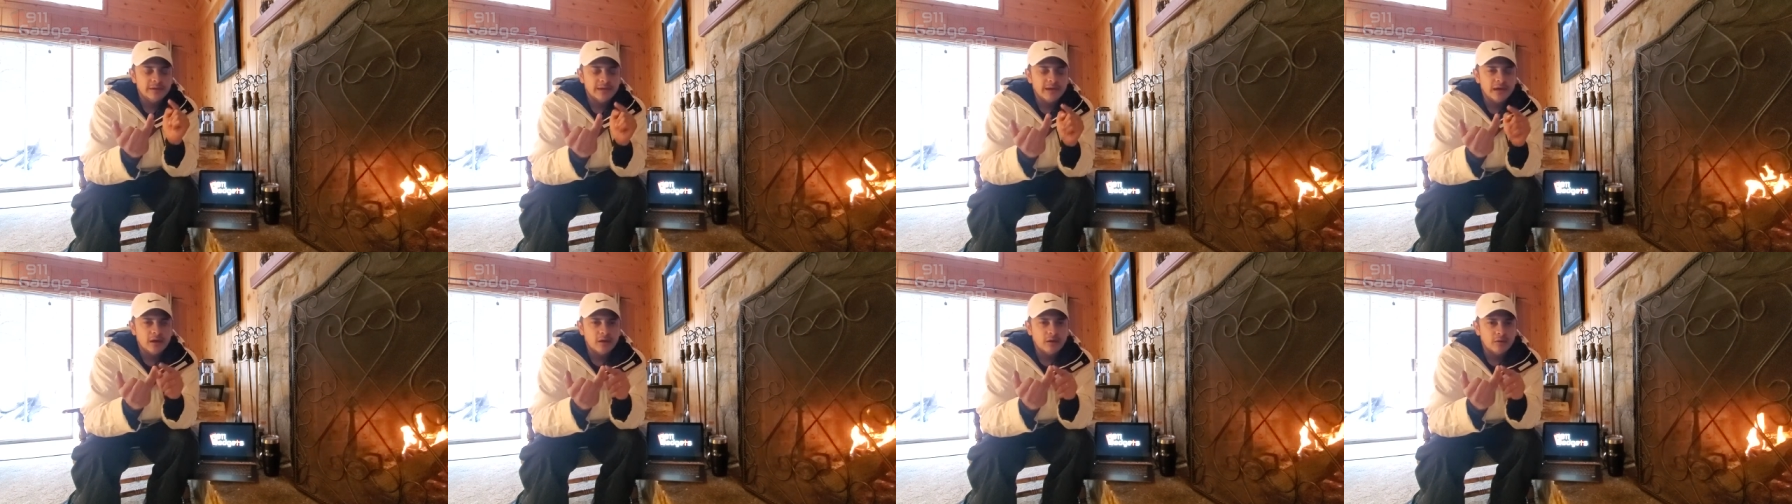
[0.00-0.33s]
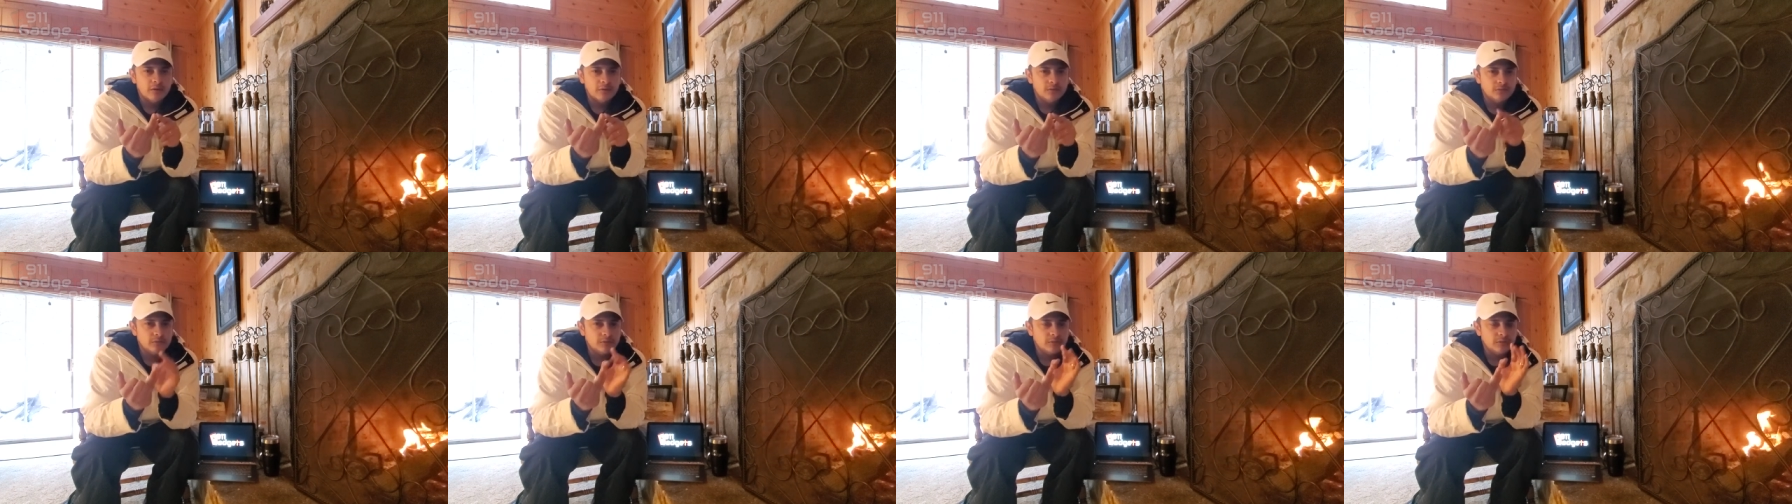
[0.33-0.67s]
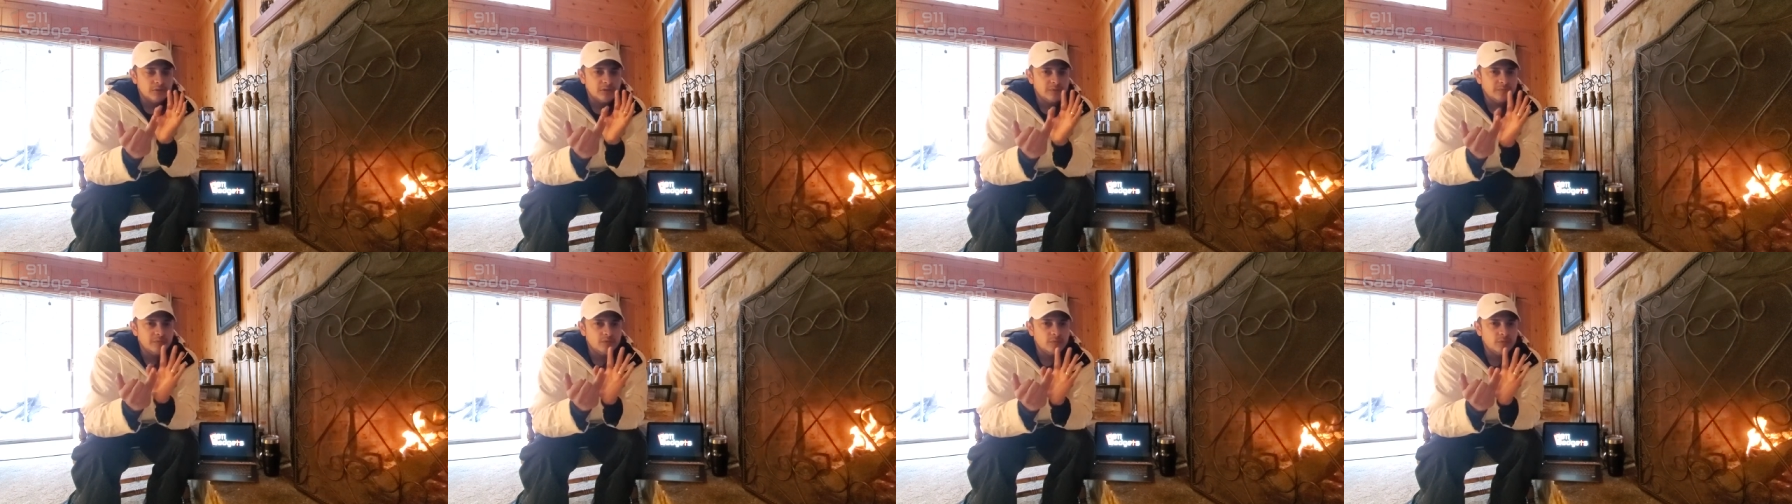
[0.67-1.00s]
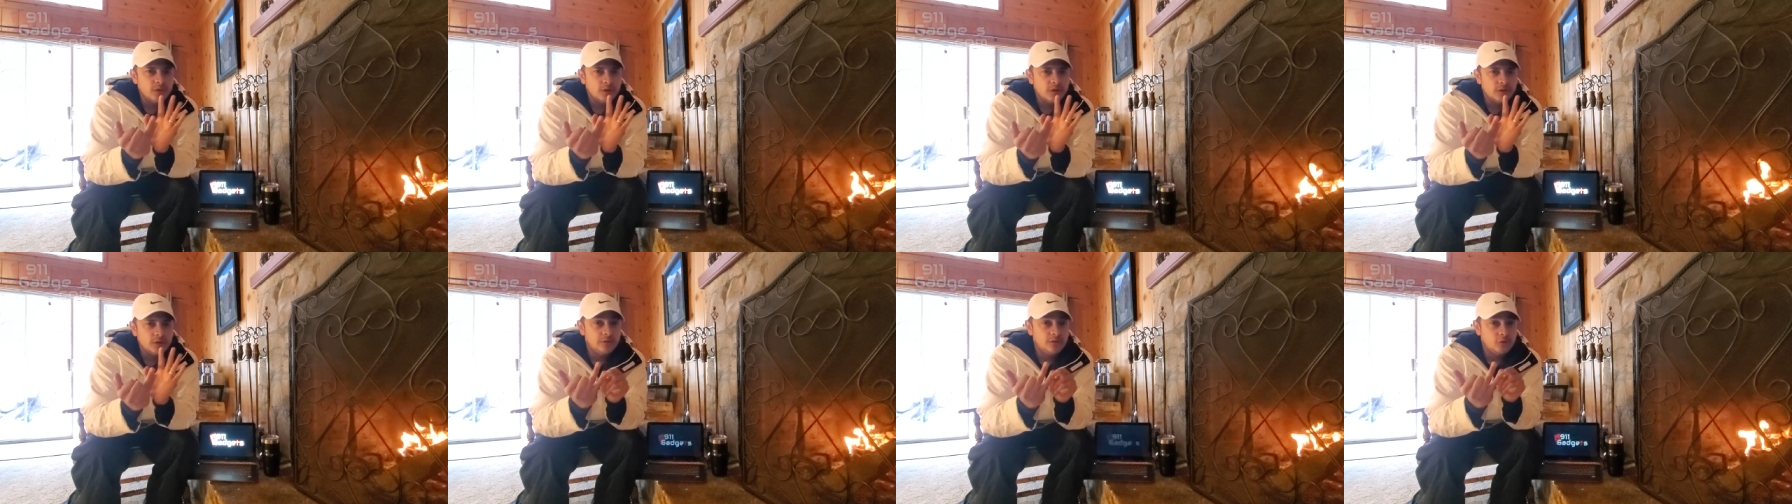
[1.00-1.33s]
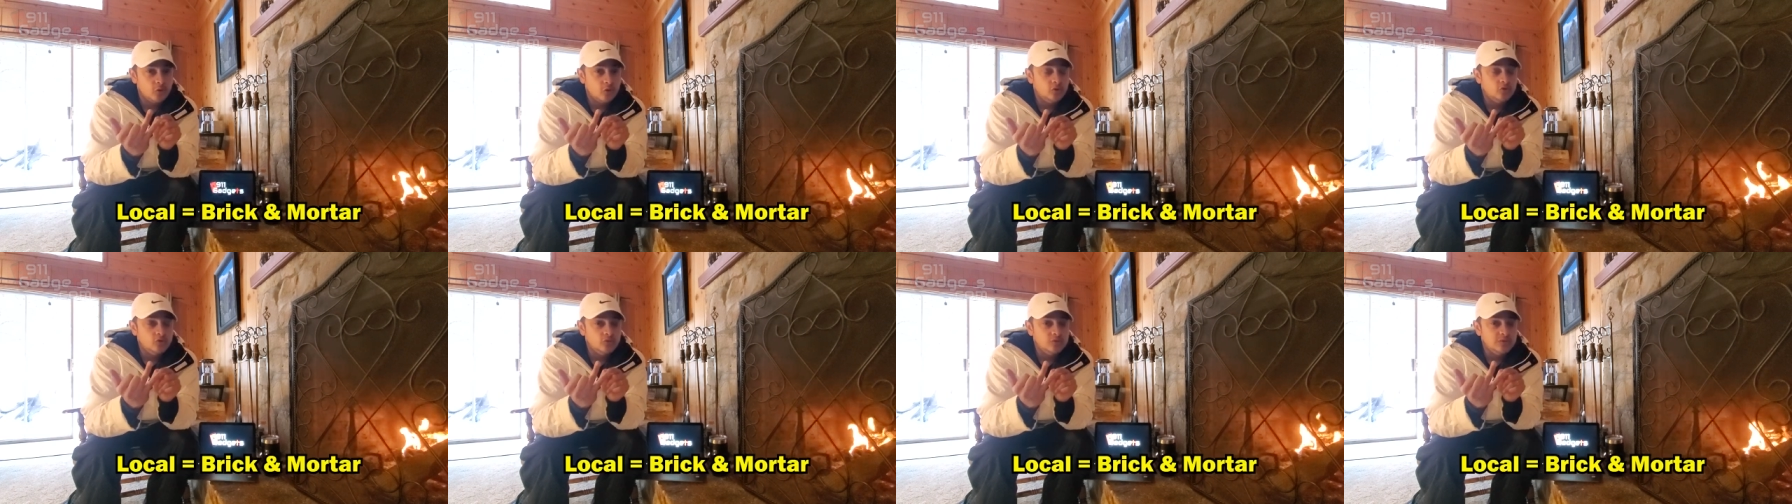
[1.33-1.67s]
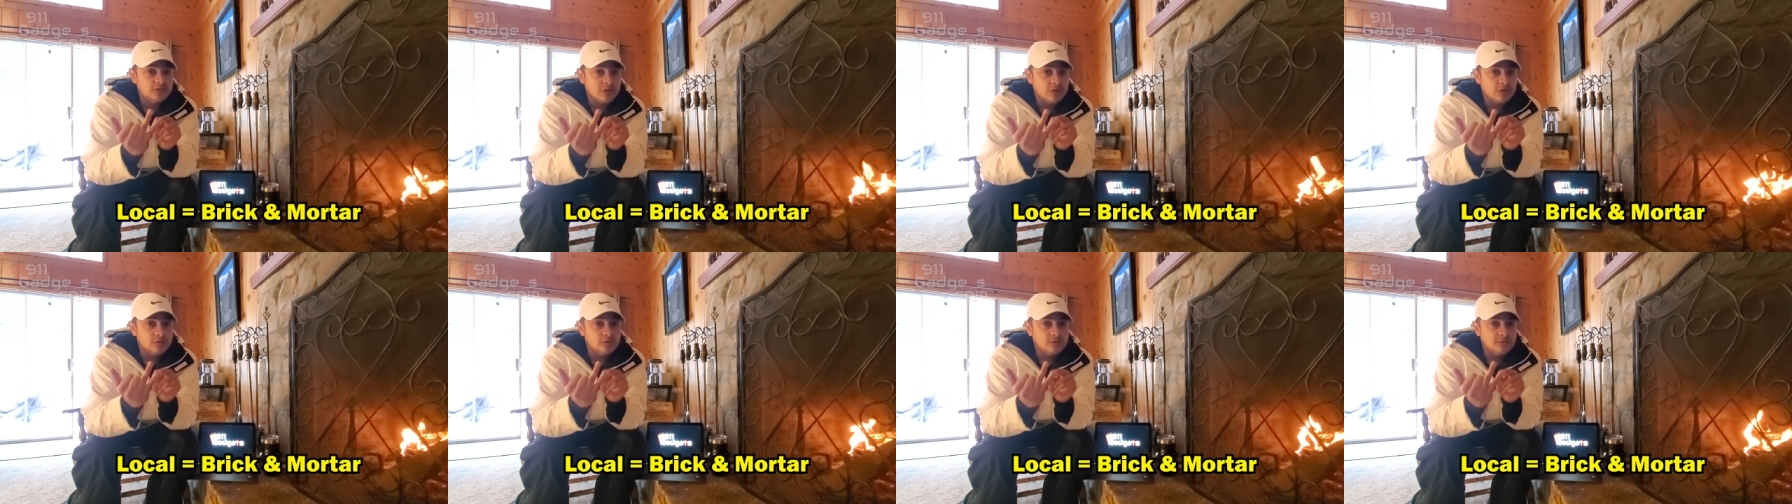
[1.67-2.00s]
Now, don't get me wrong, local is
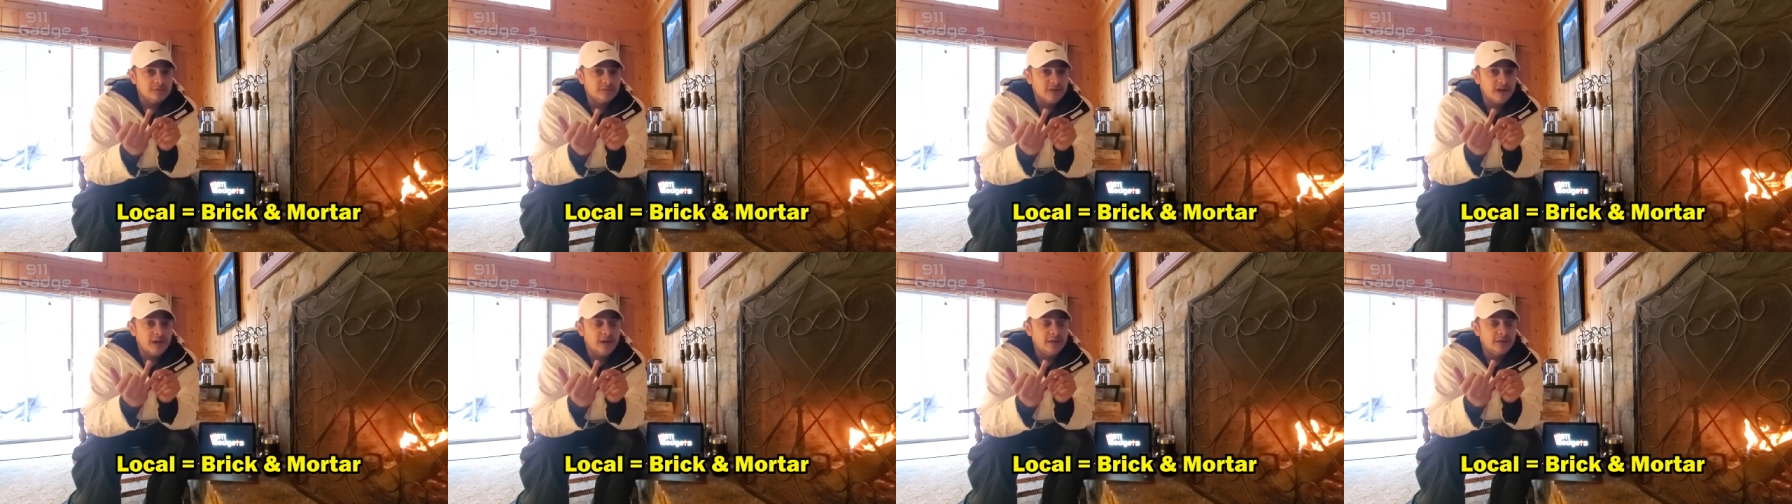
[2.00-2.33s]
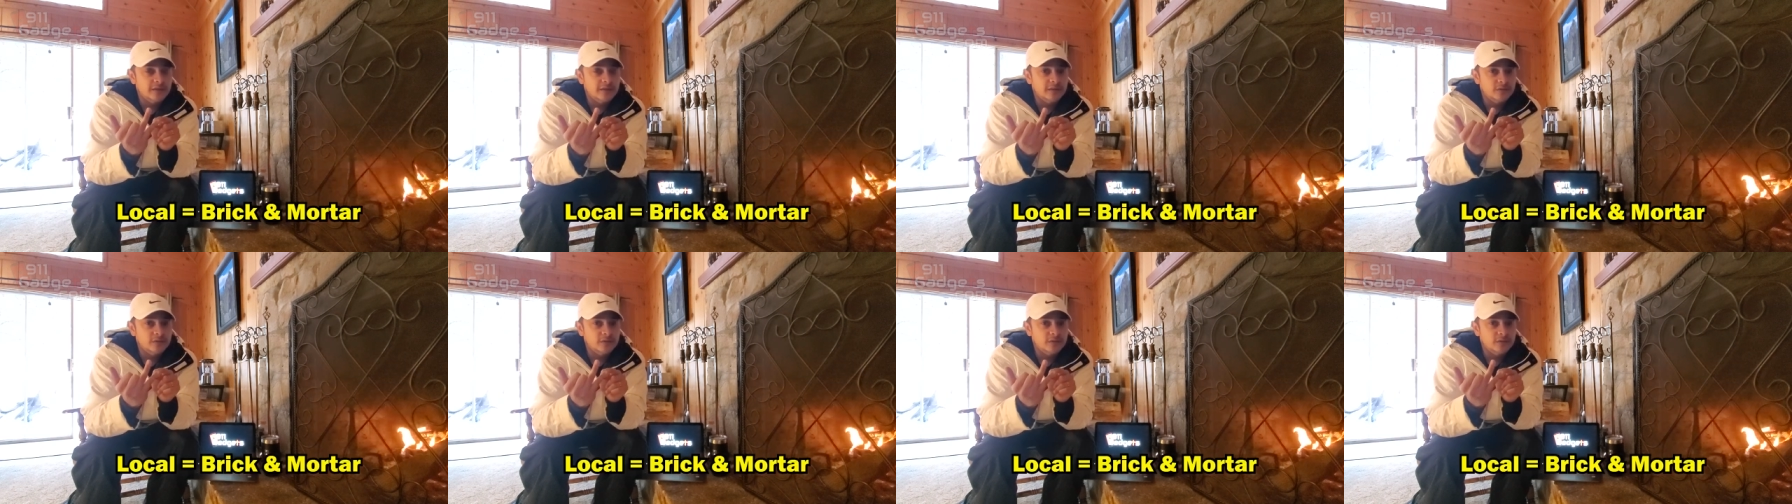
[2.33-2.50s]
also fine.